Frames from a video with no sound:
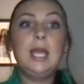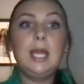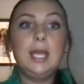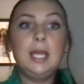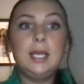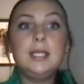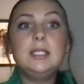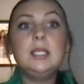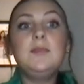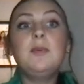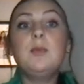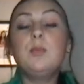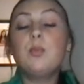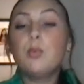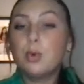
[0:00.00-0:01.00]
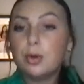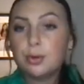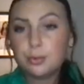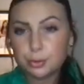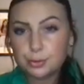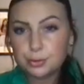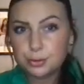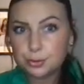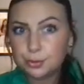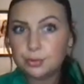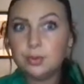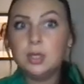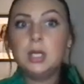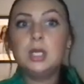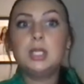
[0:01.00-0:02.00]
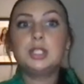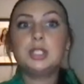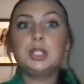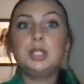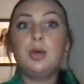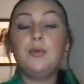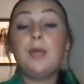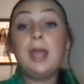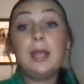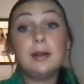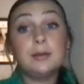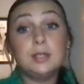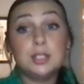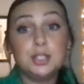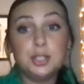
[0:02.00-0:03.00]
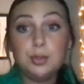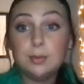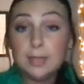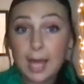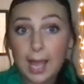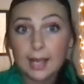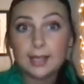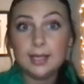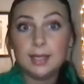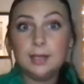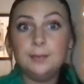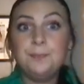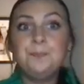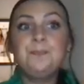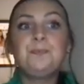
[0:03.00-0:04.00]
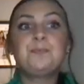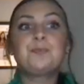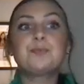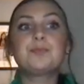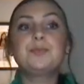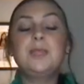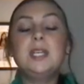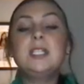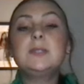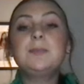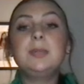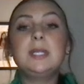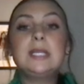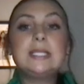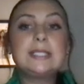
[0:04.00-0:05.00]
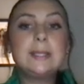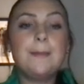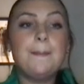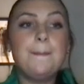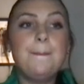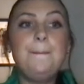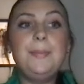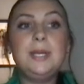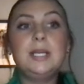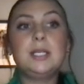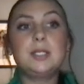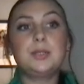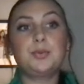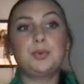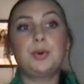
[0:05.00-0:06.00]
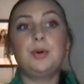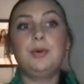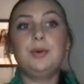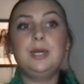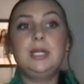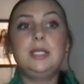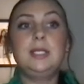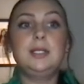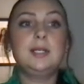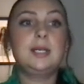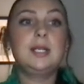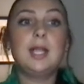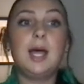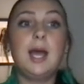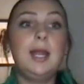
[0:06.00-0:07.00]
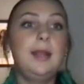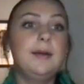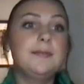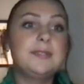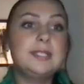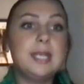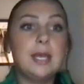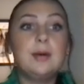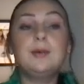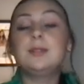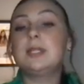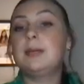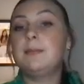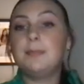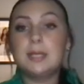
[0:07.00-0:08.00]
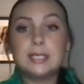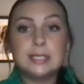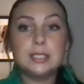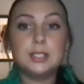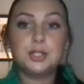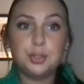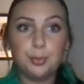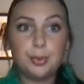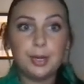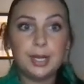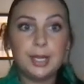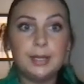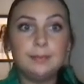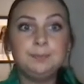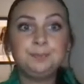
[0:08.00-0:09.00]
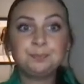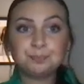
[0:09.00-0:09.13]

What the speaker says: it is even more crucial to know the areas you lack in. This plays the biggest role in the decline of sales and business you bring in.